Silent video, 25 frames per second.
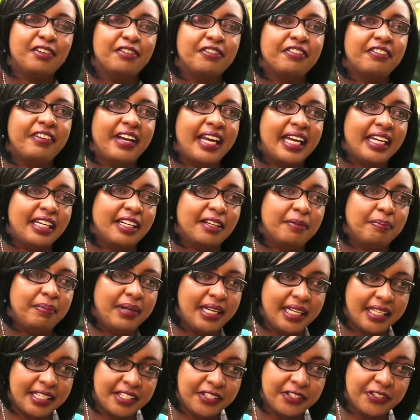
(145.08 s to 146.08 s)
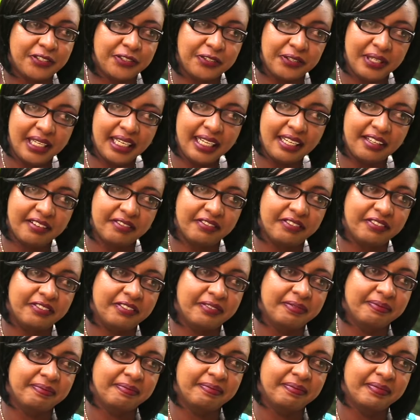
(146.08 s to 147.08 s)
you find a place to live.
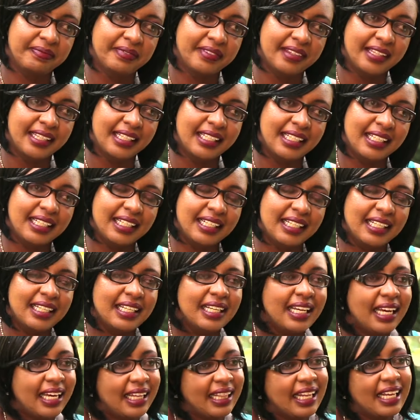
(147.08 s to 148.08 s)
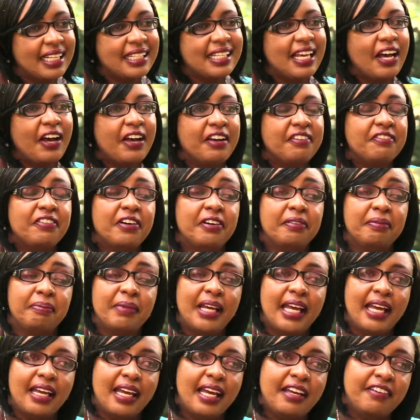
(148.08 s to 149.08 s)
And that's how
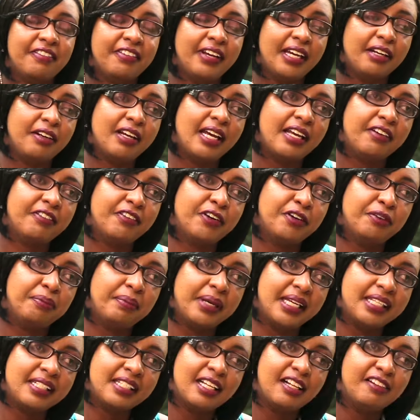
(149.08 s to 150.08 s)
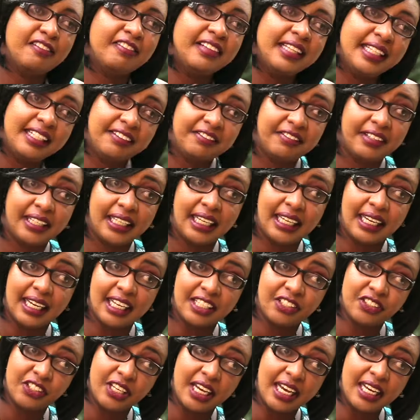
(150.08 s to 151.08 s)
I found myself living in
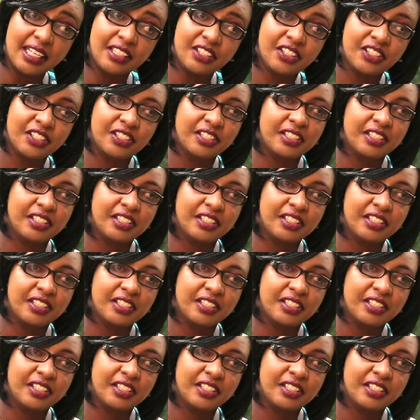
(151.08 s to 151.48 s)
a church.